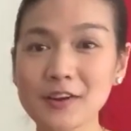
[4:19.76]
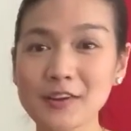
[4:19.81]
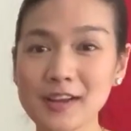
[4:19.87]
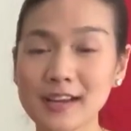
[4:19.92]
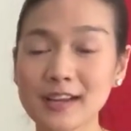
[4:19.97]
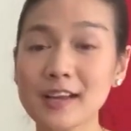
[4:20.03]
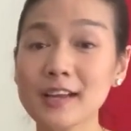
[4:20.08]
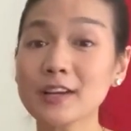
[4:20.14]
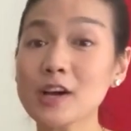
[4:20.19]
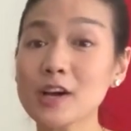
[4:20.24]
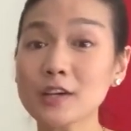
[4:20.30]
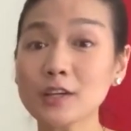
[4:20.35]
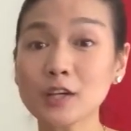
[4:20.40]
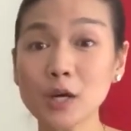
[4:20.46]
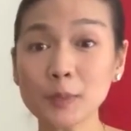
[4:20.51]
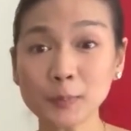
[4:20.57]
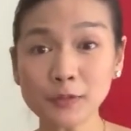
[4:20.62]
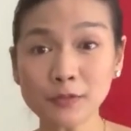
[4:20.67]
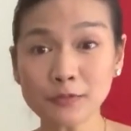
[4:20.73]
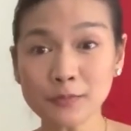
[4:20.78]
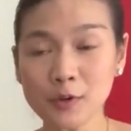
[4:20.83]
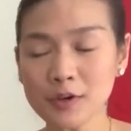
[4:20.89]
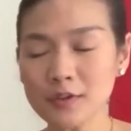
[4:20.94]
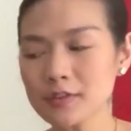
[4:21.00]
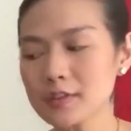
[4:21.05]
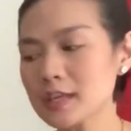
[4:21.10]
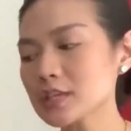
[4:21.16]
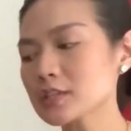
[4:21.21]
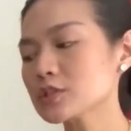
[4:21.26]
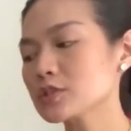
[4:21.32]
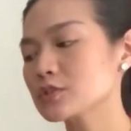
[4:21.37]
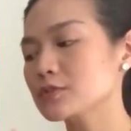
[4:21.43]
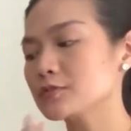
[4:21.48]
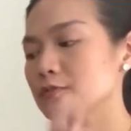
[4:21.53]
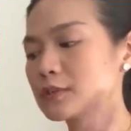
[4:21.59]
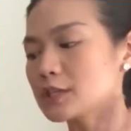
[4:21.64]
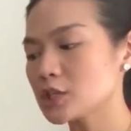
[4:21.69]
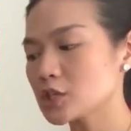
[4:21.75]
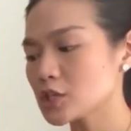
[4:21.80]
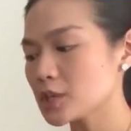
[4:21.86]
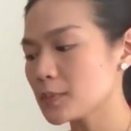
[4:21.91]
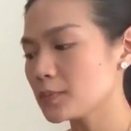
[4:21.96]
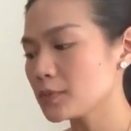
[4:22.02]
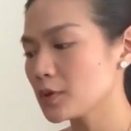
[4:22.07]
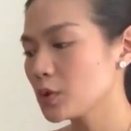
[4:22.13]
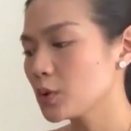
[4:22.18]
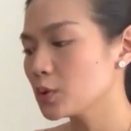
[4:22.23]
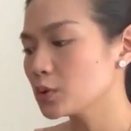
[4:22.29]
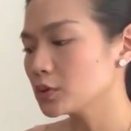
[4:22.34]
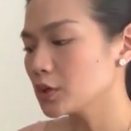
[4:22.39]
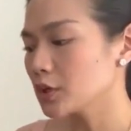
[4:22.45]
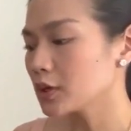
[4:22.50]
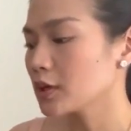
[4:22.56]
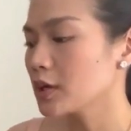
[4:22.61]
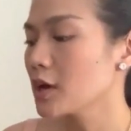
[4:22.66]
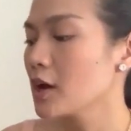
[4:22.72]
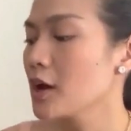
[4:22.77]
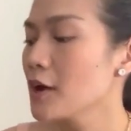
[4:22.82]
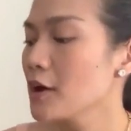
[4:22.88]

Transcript: Alright, I got a couple of more things to finish up the whole look.